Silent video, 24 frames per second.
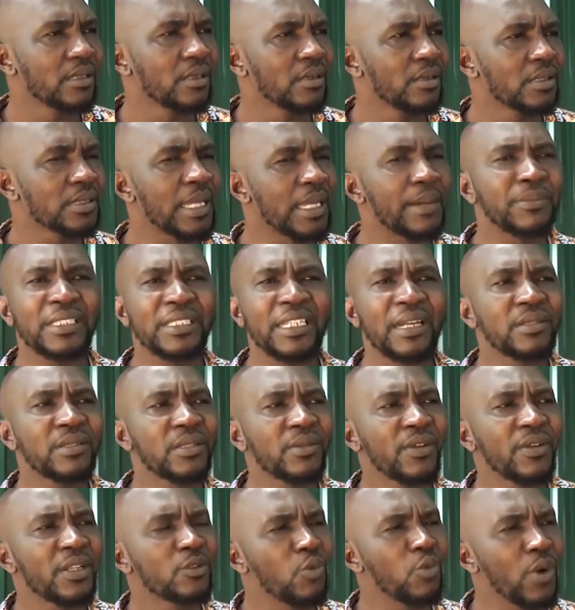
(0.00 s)
Sometimes
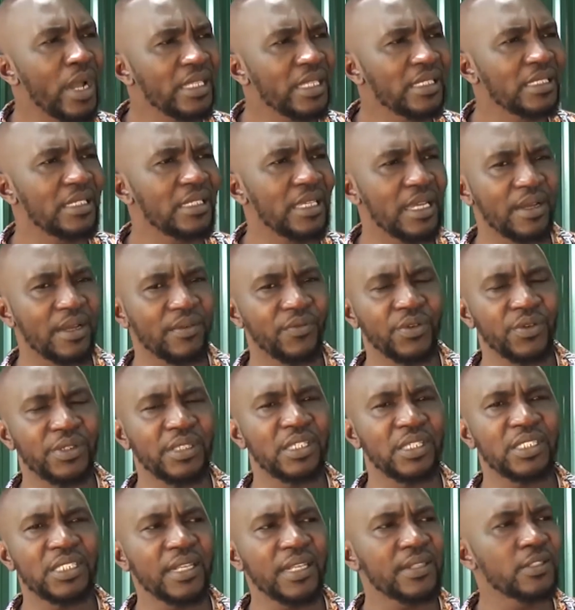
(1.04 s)
even 1 year for the
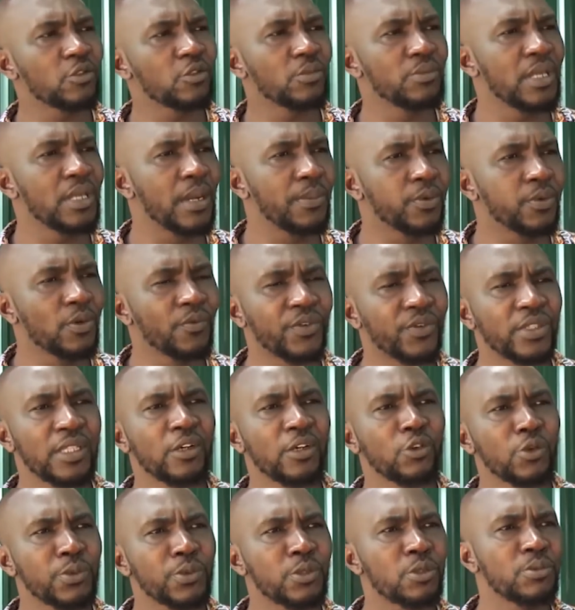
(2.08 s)
checks to be approved, for the
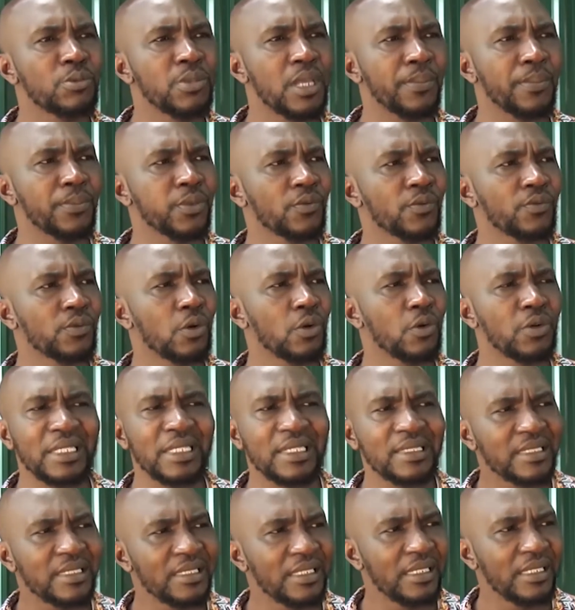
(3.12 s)
groups to be approved.
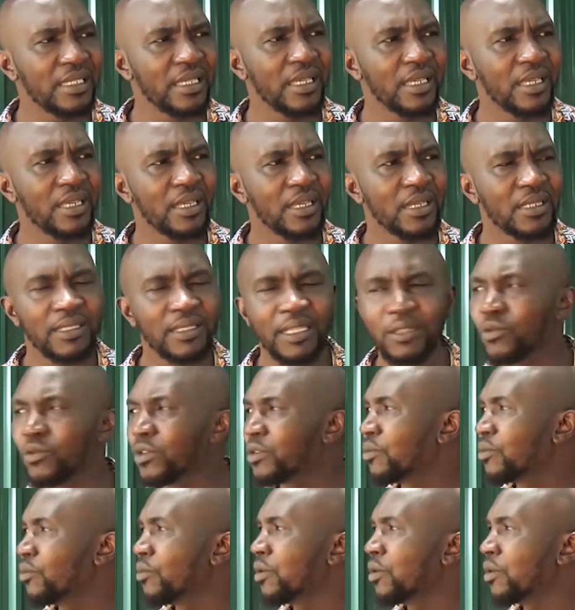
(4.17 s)
Honestly, then
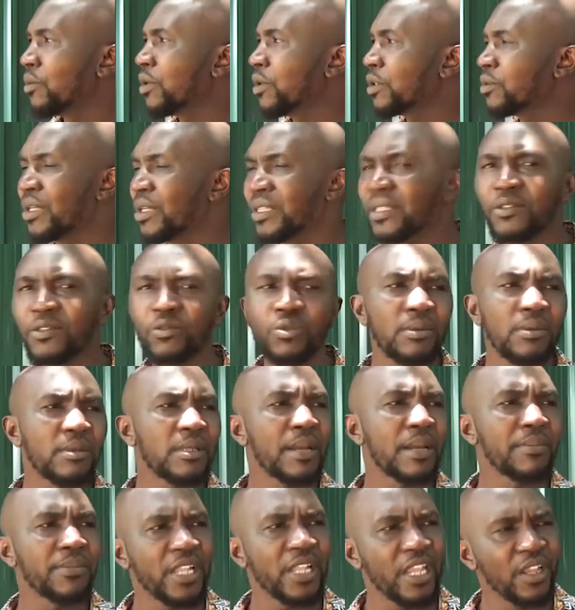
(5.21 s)
what were these women
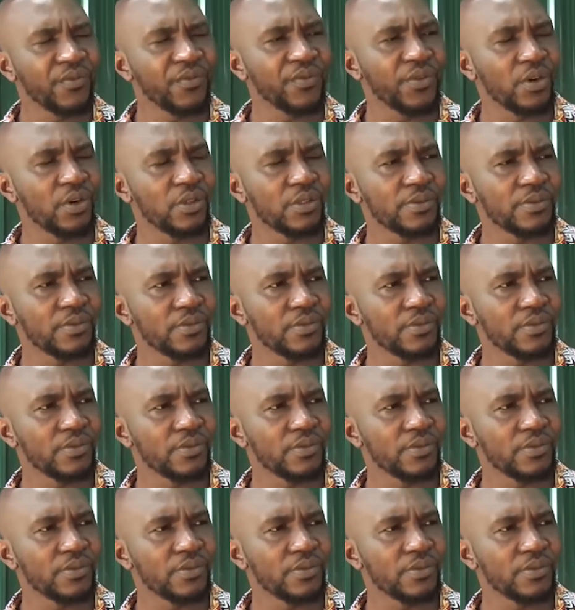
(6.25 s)
applying for?